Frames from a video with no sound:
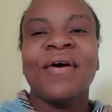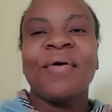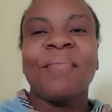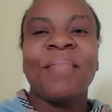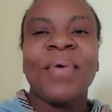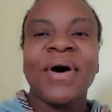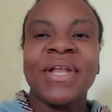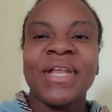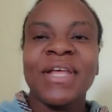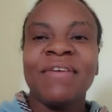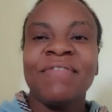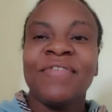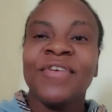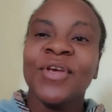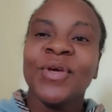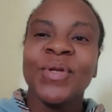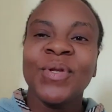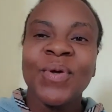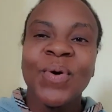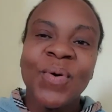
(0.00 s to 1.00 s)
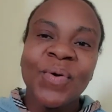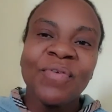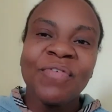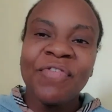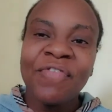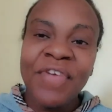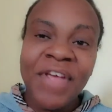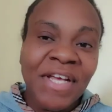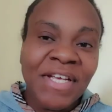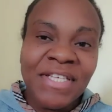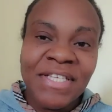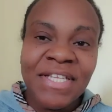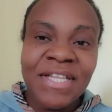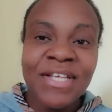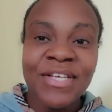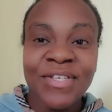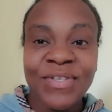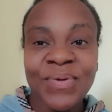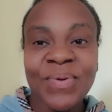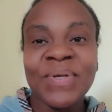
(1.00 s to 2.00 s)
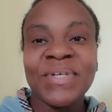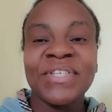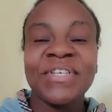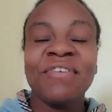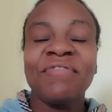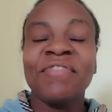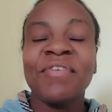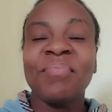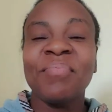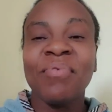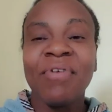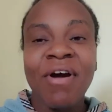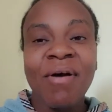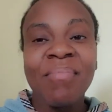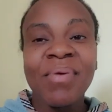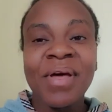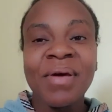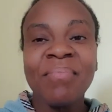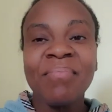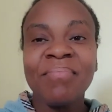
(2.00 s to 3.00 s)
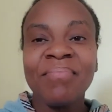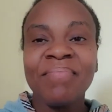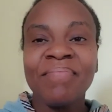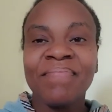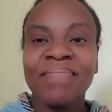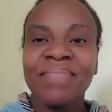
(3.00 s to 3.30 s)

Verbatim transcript: But if you don't fix the source of the problem,